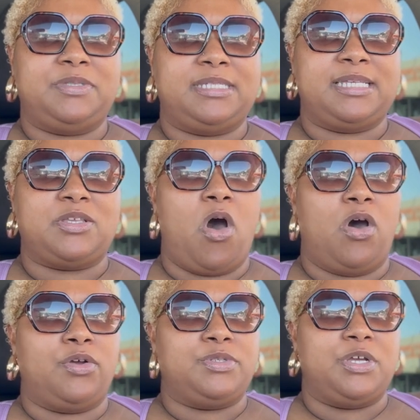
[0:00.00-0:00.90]
It says
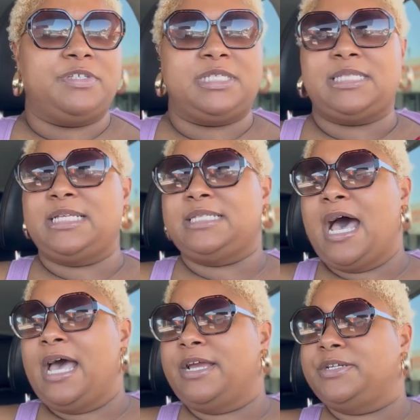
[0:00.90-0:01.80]
auto services and
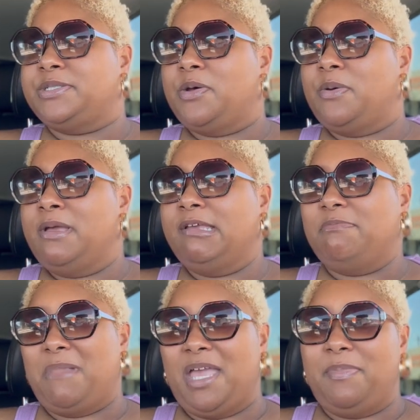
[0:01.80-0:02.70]
tire, so
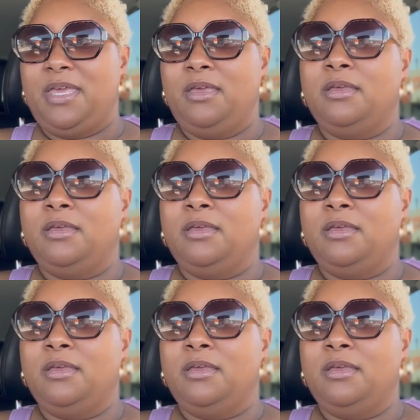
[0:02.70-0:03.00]
maybe.